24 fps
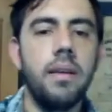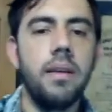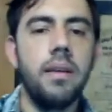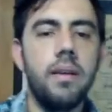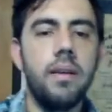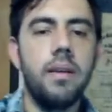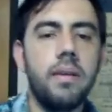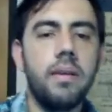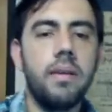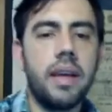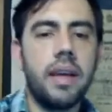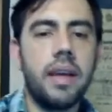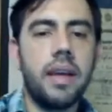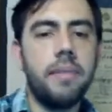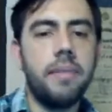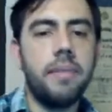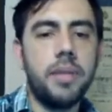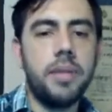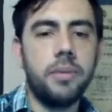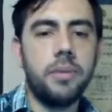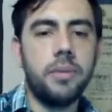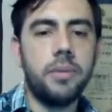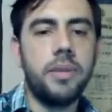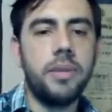Okay,
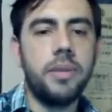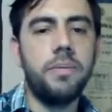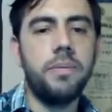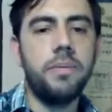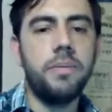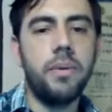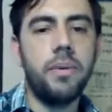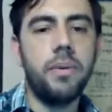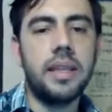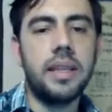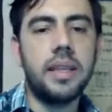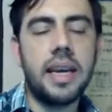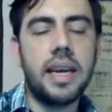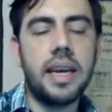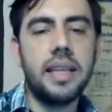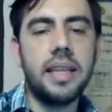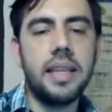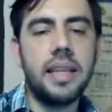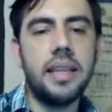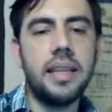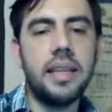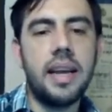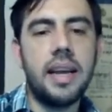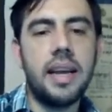bishop c4 attacking
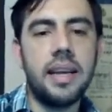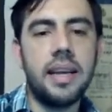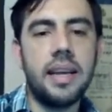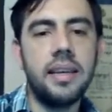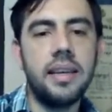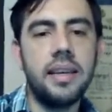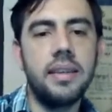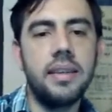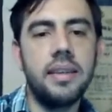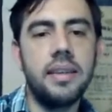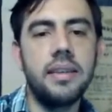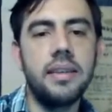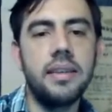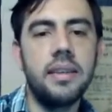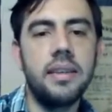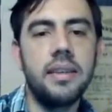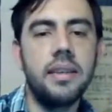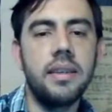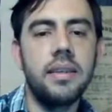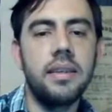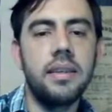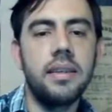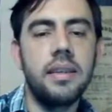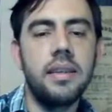the knight.
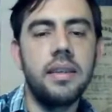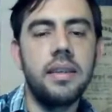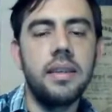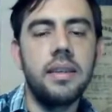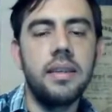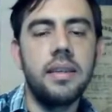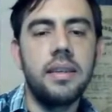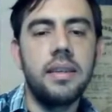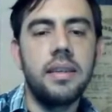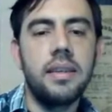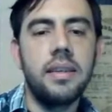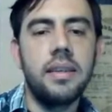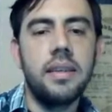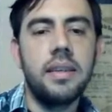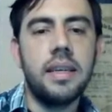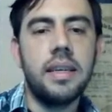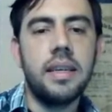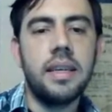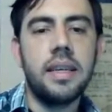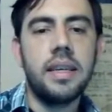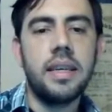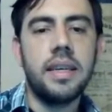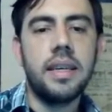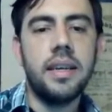
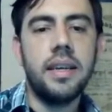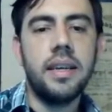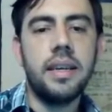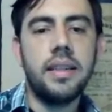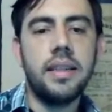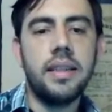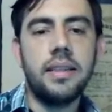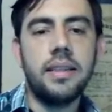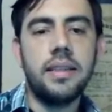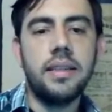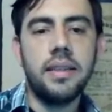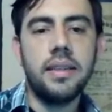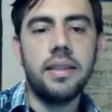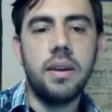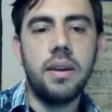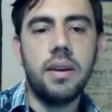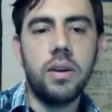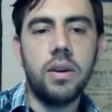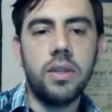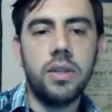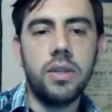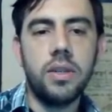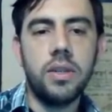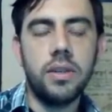Here, this is an
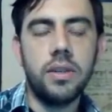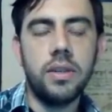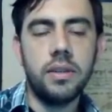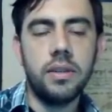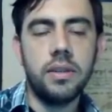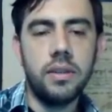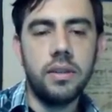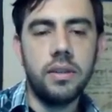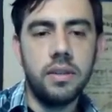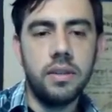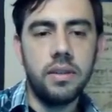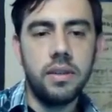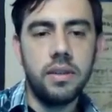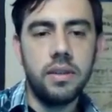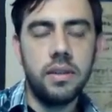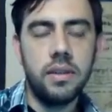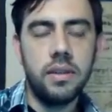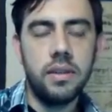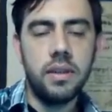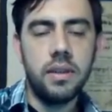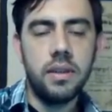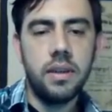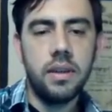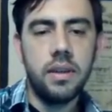auction.
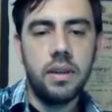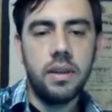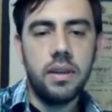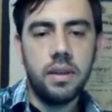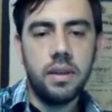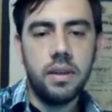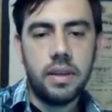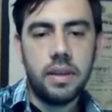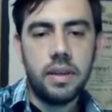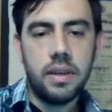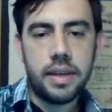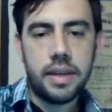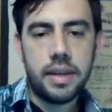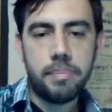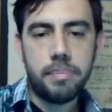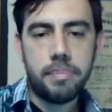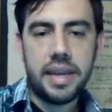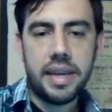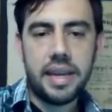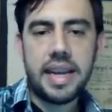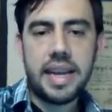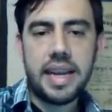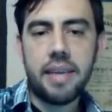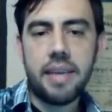I
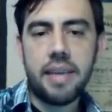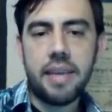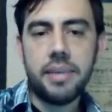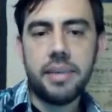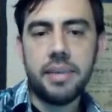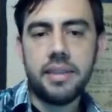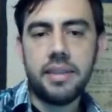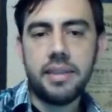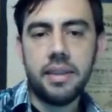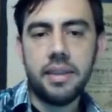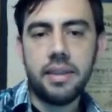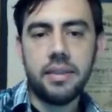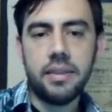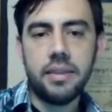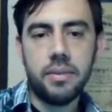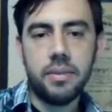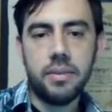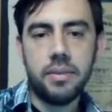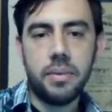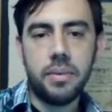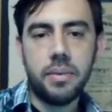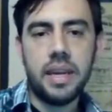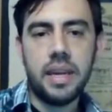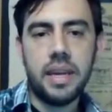play knight b6,
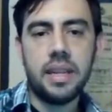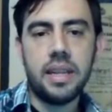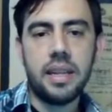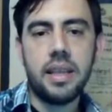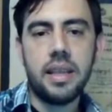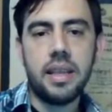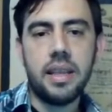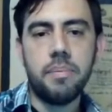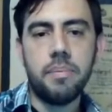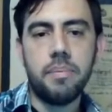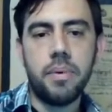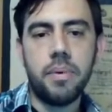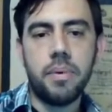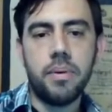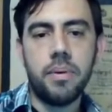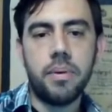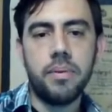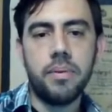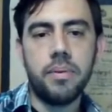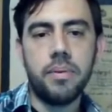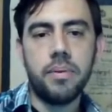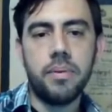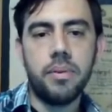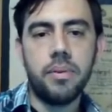winning a
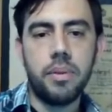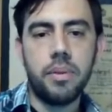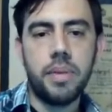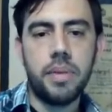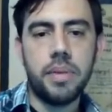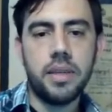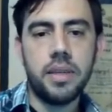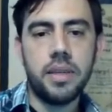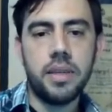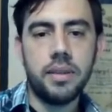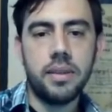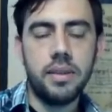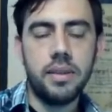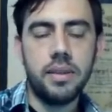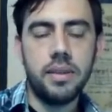tempo on the bishop.